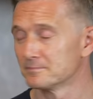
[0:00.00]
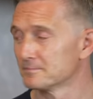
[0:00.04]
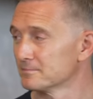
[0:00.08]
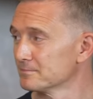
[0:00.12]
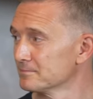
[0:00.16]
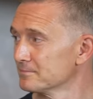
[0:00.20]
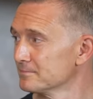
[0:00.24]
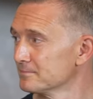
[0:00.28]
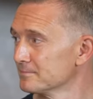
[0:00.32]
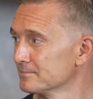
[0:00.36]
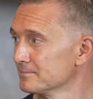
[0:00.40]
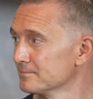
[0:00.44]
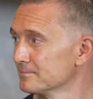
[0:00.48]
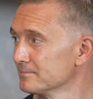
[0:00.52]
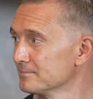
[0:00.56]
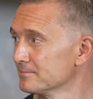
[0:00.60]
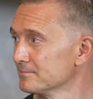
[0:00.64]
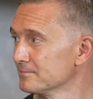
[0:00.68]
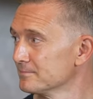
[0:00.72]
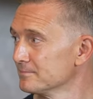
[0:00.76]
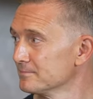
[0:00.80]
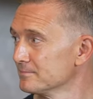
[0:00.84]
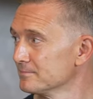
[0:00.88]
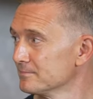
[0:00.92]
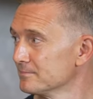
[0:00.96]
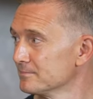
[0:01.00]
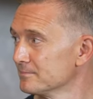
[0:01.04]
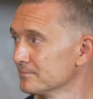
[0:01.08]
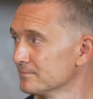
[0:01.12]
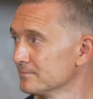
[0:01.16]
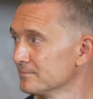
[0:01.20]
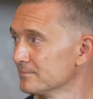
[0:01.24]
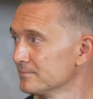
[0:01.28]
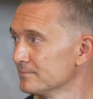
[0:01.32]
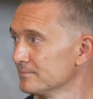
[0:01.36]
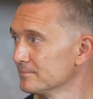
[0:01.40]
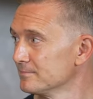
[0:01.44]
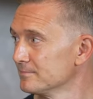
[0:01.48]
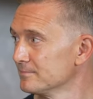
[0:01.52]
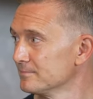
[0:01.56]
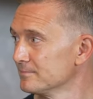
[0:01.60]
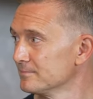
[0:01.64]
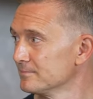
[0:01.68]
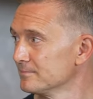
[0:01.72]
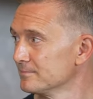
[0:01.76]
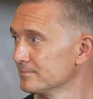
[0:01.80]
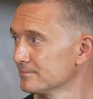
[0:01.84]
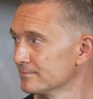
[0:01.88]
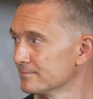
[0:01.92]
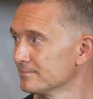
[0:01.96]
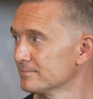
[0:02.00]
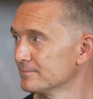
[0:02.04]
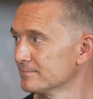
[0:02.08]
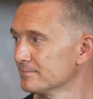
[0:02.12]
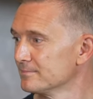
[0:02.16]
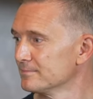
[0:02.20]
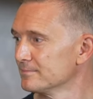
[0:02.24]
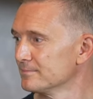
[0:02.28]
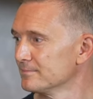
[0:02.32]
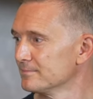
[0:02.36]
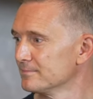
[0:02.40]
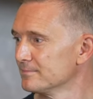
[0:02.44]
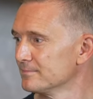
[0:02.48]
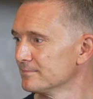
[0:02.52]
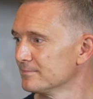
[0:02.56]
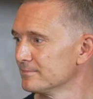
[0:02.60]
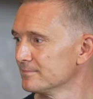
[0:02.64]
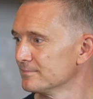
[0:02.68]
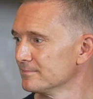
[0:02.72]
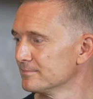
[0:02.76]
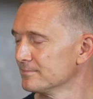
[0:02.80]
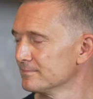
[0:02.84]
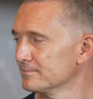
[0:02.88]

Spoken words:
(silent)